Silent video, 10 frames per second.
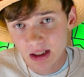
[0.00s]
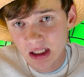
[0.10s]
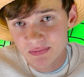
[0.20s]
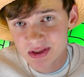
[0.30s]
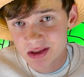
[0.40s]
like he
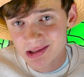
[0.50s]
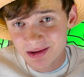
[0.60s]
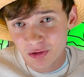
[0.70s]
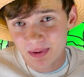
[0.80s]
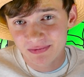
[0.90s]
gives us a
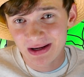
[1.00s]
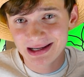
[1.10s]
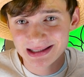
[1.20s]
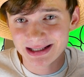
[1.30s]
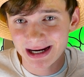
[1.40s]
little bit of
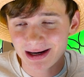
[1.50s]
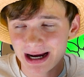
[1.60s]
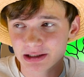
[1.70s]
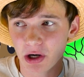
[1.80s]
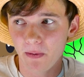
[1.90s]
insight.
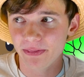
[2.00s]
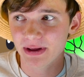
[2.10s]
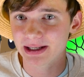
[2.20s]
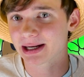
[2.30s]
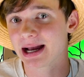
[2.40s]
I don't
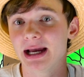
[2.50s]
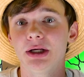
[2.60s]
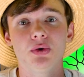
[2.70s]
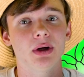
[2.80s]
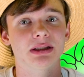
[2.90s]
think
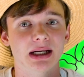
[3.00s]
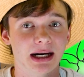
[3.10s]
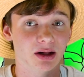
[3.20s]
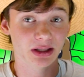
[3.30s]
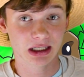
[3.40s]
Akainu
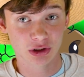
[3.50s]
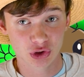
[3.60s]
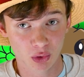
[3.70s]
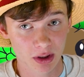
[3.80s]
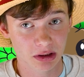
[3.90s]
entirely
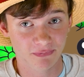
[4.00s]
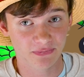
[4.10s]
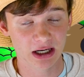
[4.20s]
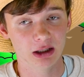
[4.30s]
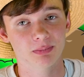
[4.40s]
enjoyed the
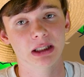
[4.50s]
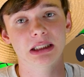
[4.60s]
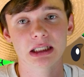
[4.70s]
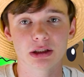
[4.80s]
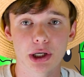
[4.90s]
fight, but he
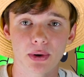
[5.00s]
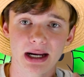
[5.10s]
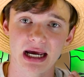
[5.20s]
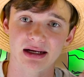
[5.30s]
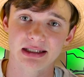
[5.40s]
did know it
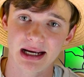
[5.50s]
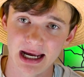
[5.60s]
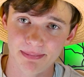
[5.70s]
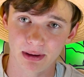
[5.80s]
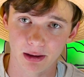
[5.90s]
had to
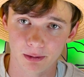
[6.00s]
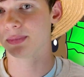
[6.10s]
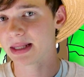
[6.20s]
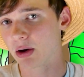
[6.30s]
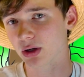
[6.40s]
happen.
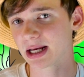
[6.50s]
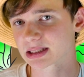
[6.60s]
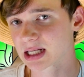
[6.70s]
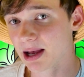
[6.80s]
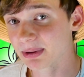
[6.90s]
Now our
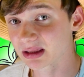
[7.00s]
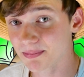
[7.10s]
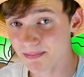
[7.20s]
next topic, the